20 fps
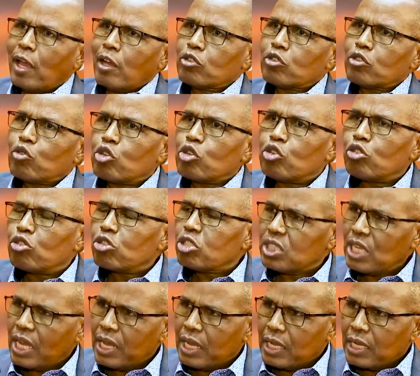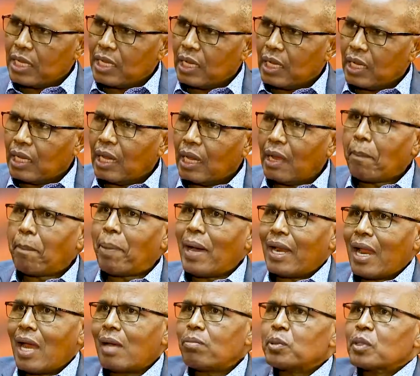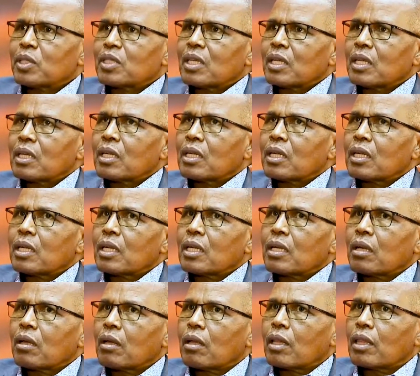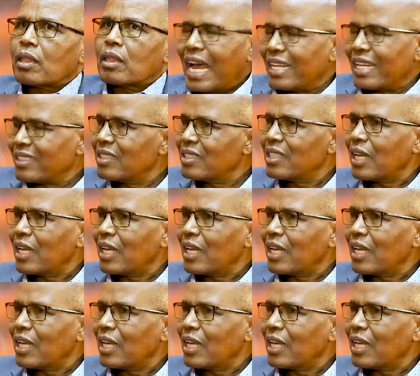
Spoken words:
So you say, perhaps that's the